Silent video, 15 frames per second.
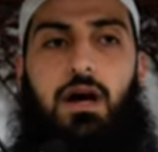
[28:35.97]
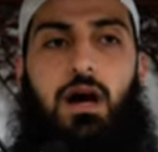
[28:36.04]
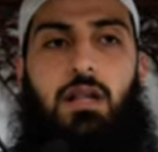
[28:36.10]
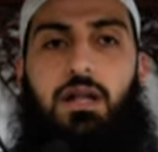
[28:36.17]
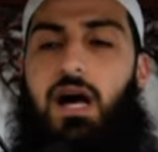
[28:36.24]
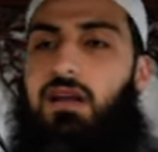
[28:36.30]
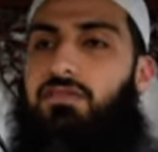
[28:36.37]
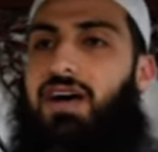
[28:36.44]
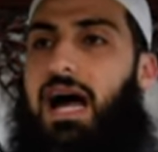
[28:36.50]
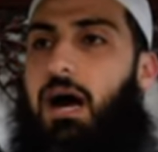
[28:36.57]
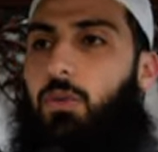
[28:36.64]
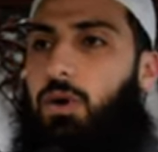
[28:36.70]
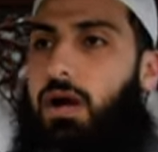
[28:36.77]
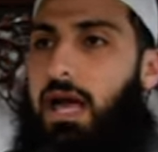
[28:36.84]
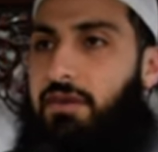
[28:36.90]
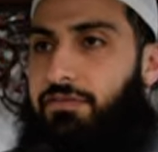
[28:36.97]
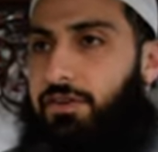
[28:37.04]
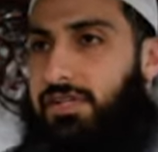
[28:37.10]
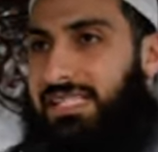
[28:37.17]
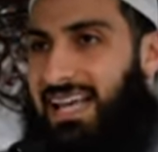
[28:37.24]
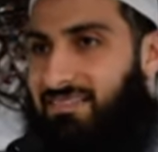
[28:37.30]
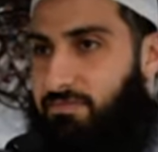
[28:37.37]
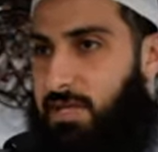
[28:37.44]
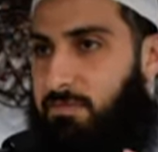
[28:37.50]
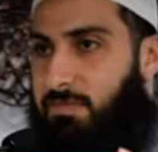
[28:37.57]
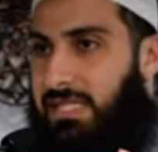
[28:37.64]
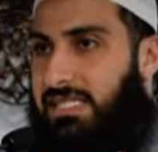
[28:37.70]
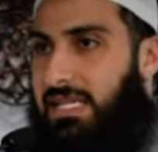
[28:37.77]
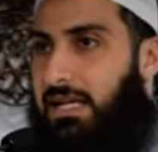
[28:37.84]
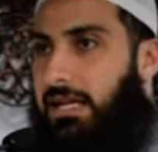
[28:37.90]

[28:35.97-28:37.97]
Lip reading: A lot of our efforts have been missing